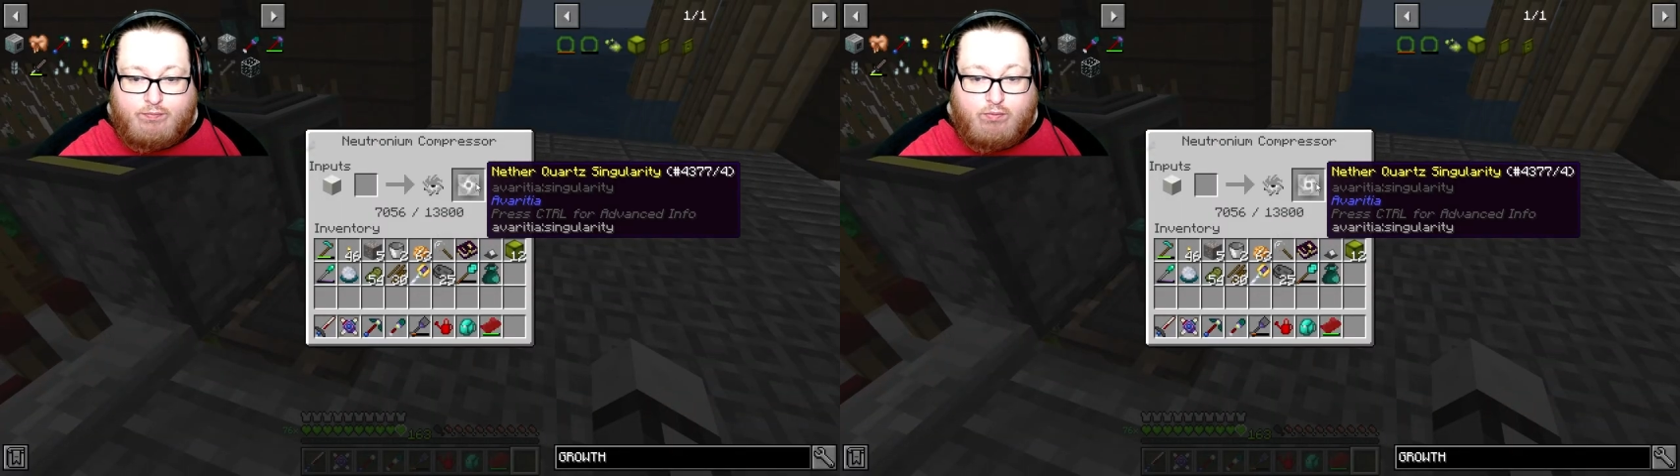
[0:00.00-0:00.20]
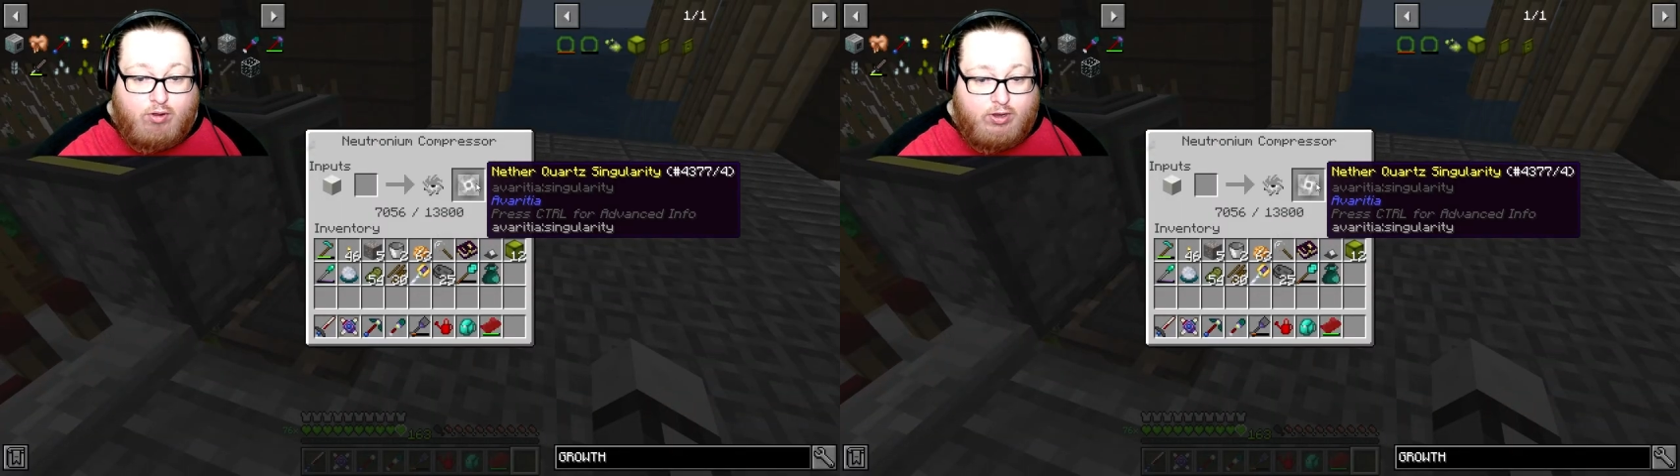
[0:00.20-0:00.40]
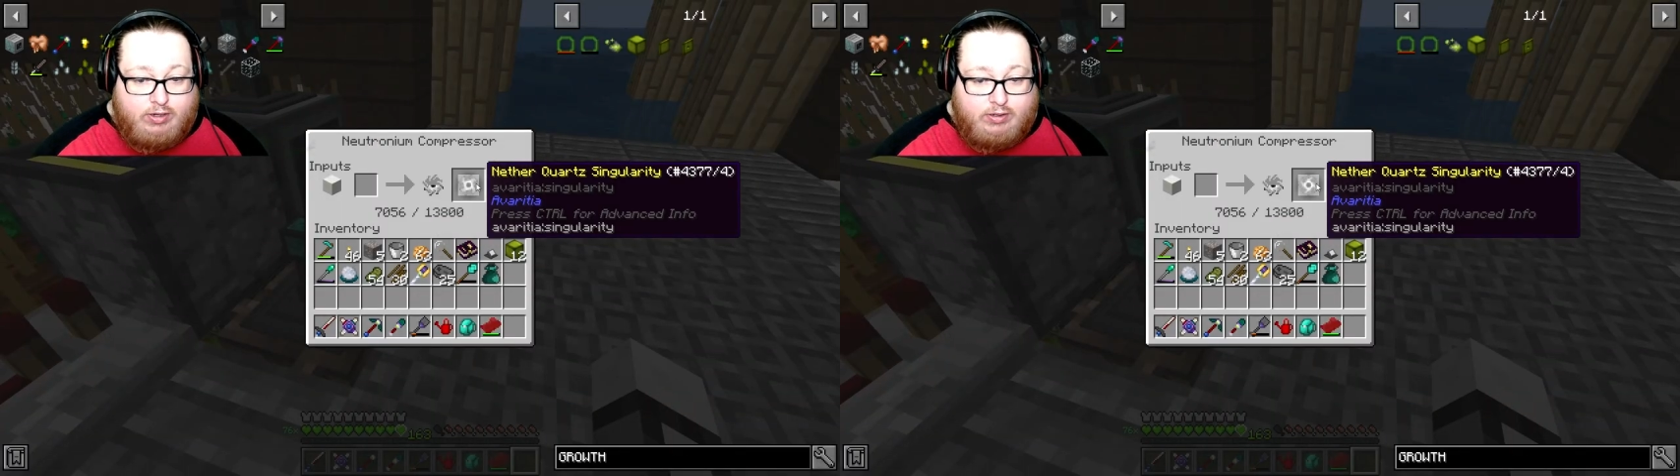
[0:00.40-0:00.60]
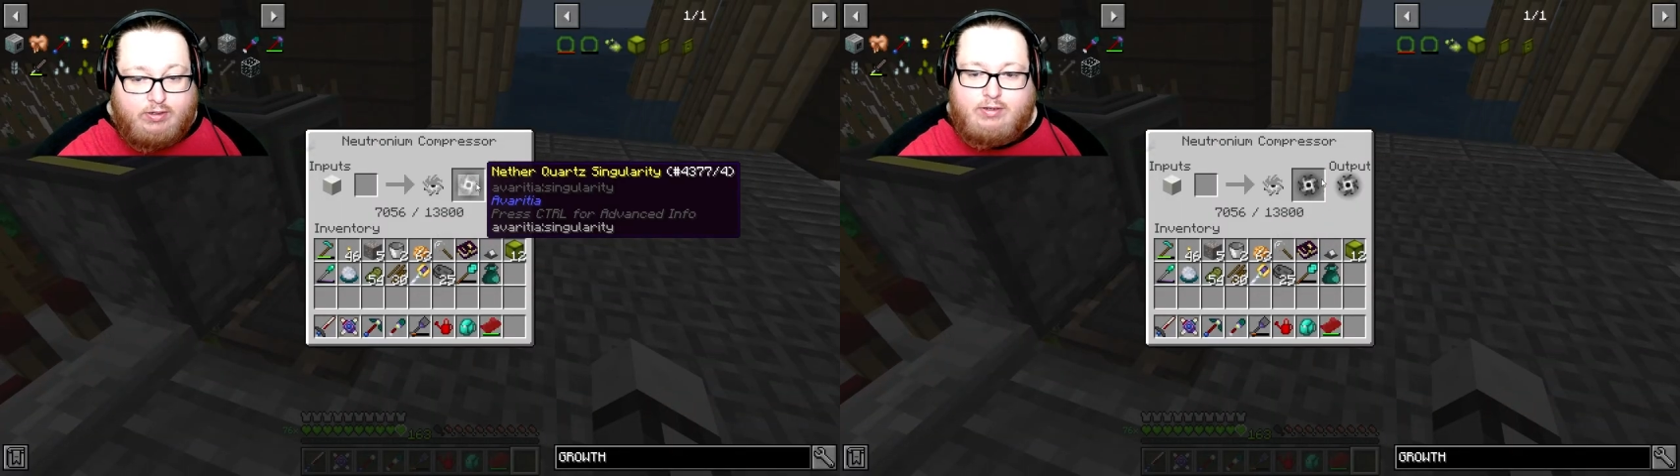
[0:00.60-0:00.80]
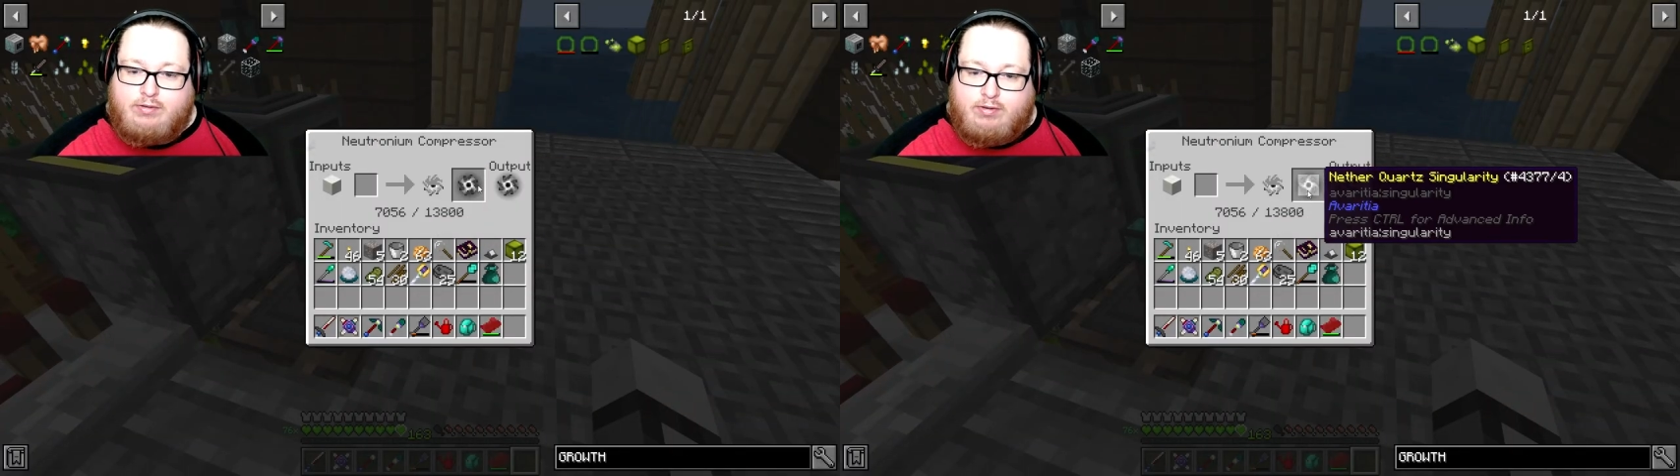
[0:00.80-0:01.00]
one
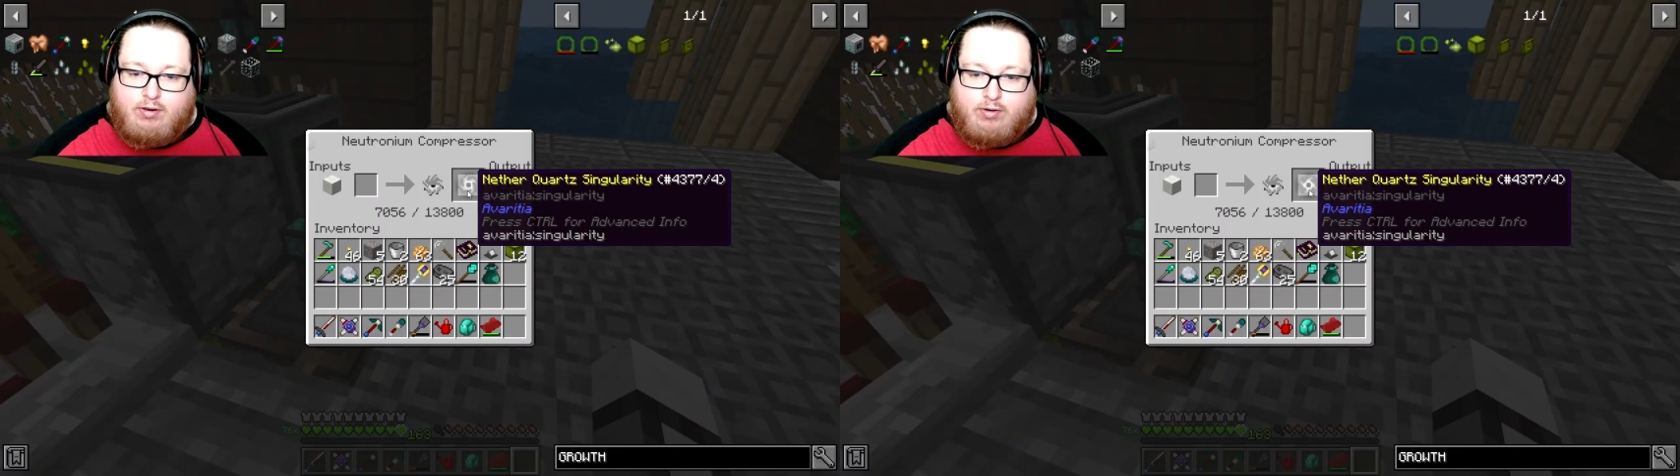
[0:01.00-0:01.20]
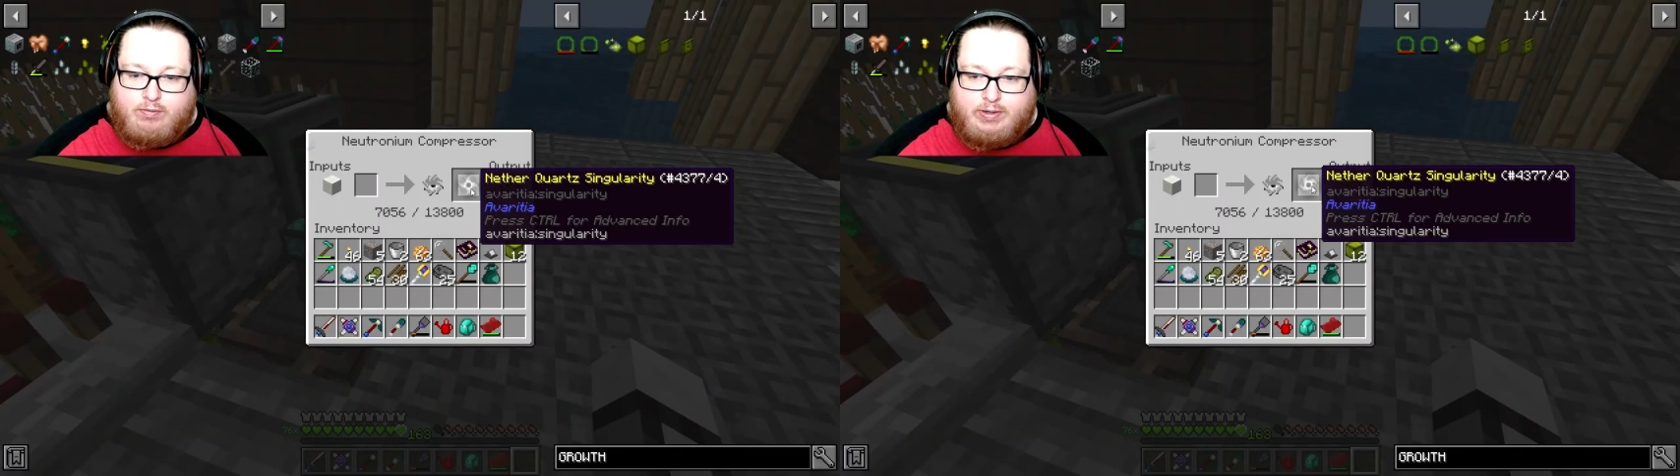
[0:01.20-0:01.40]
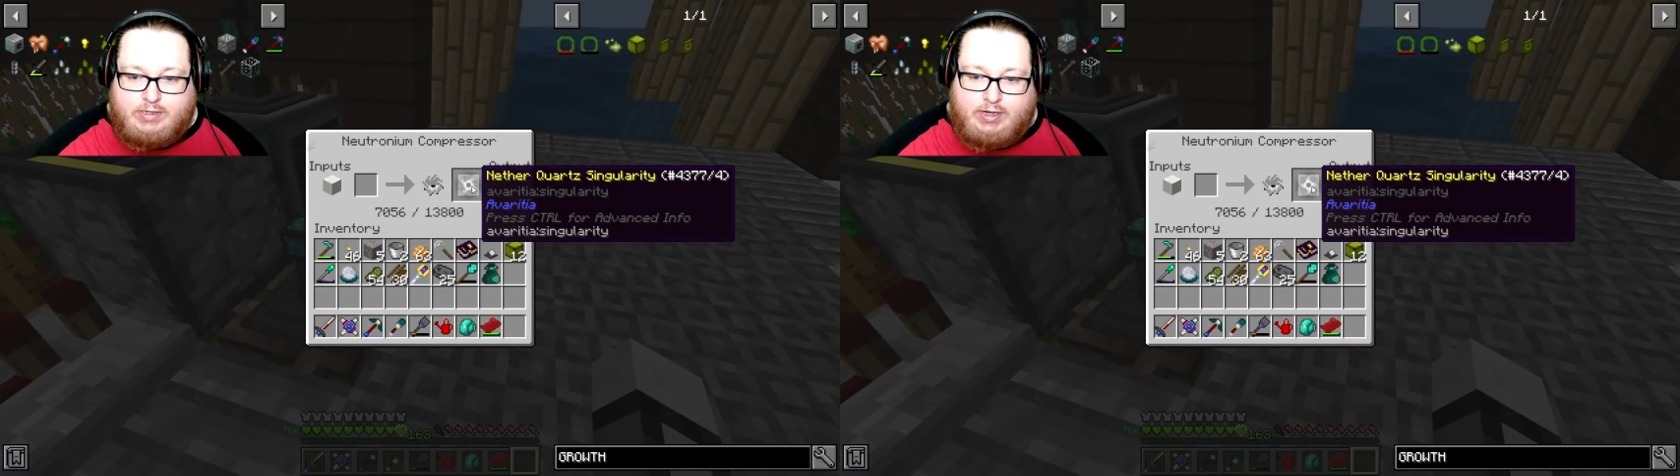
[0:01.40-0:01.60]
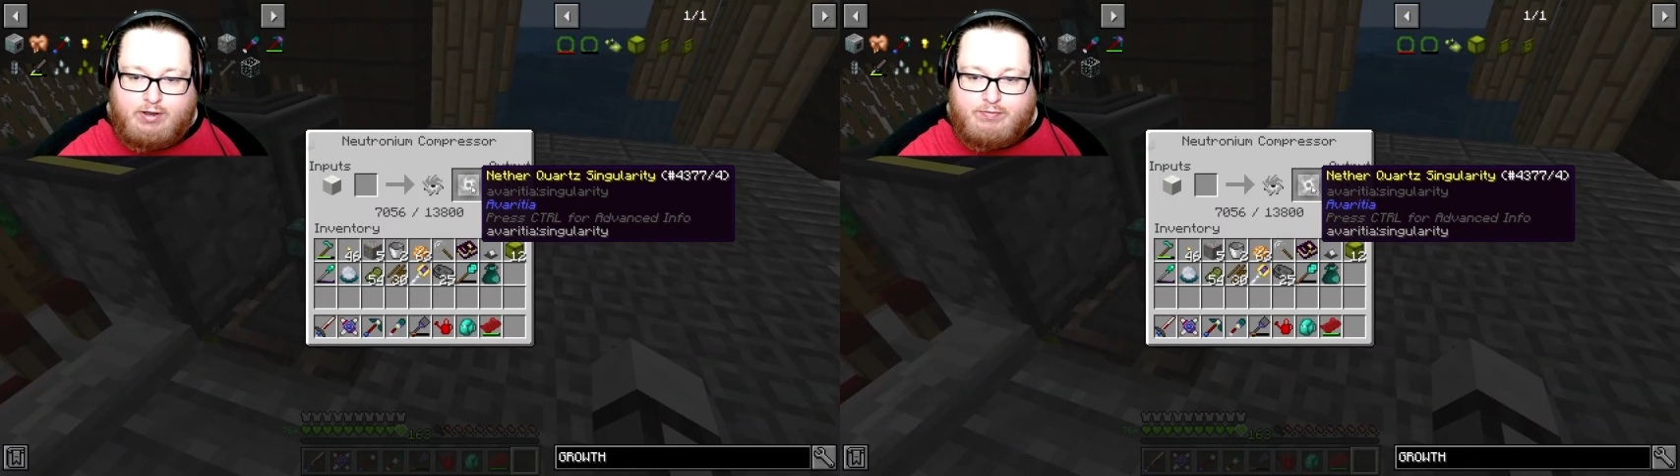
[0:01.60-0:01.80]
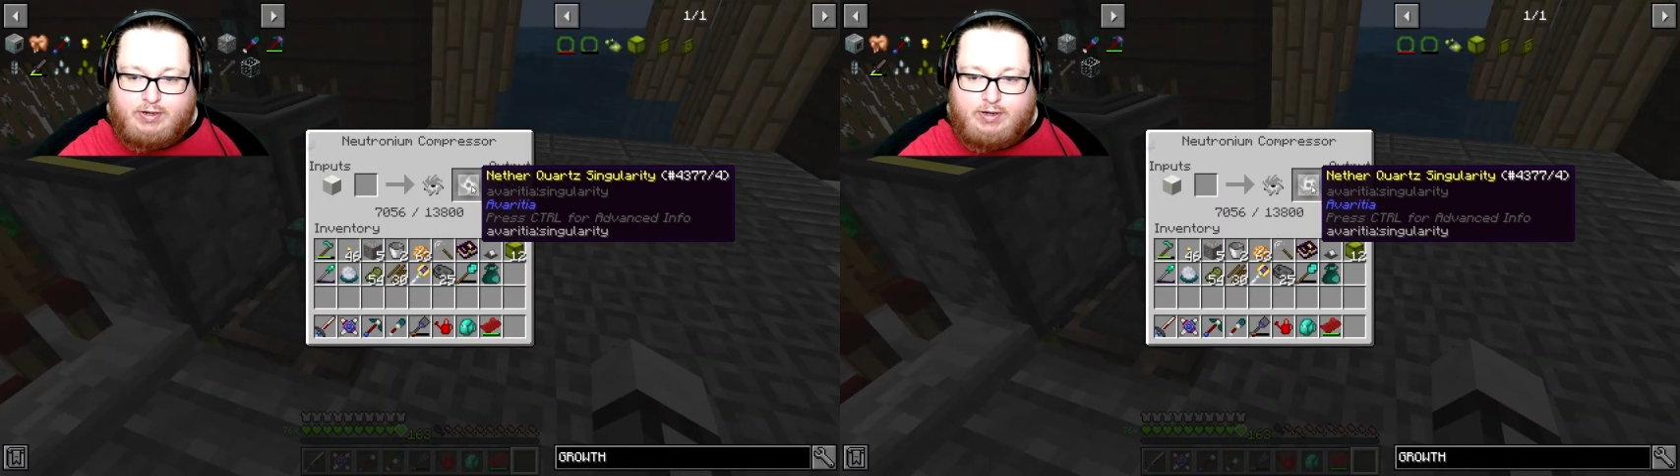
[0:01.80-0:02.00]
already of the